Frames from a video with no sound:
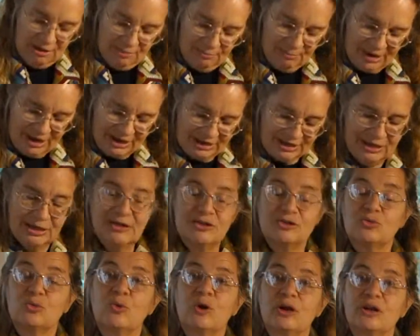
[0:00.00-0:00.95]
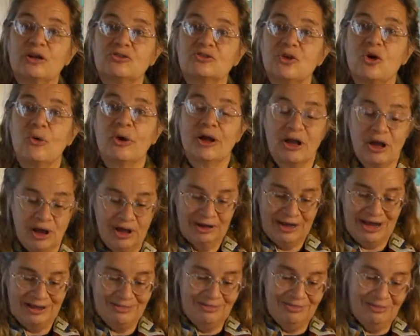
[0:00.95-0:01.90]
but it is what is going on,
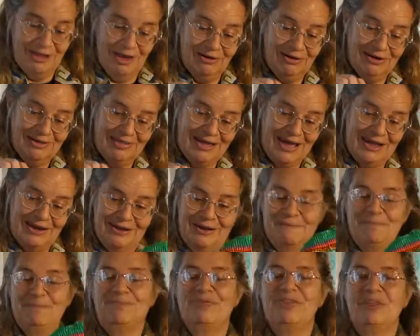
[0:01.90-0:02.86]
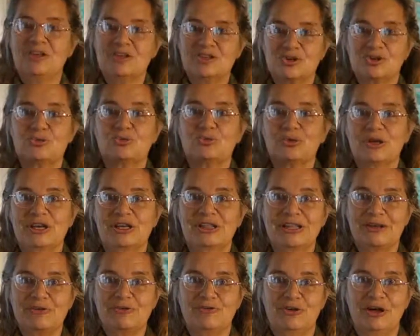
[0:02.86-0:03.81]
and not only that, these are
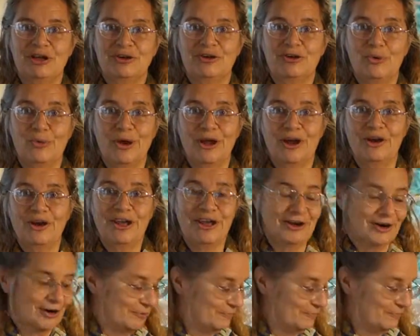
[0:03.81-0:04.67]
really fun to wear here.